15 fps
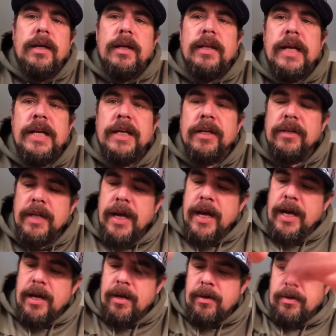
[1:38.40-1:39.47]
then you go
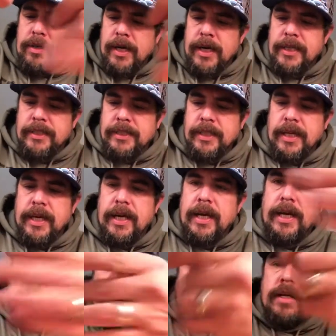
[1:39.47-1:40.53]
down, I'd
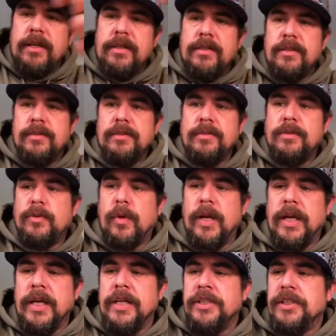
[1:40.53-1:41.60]
say
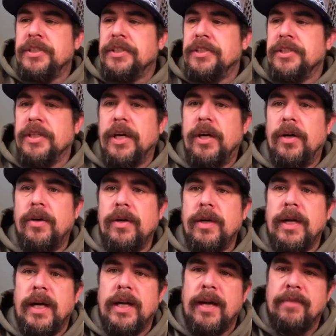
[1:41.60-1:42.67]
20 inches or so,
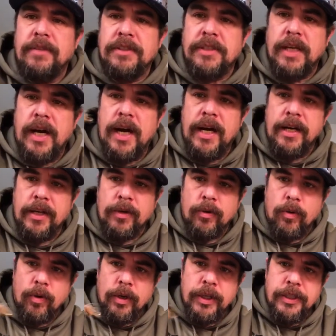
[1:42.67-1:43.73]
and I've just got an
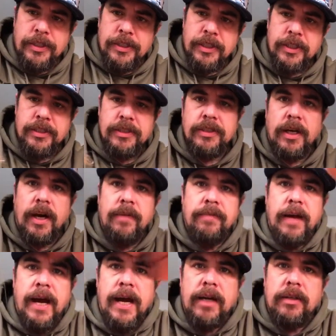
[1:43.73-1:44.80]
orange soft
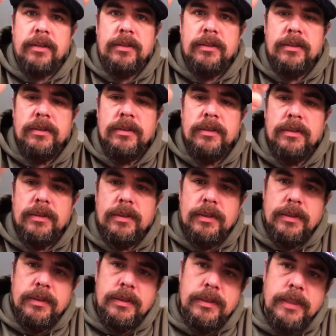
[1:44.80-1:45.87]
hackle
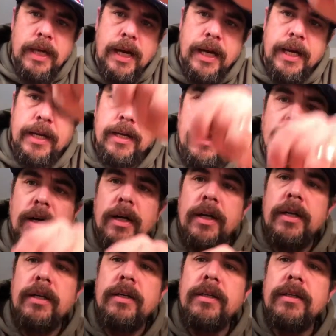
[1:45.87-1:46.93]
tied
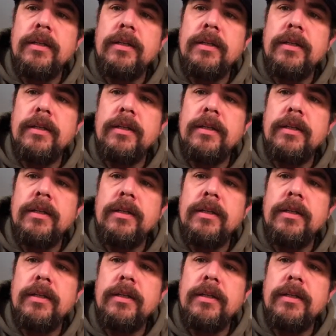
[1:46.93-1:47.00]
on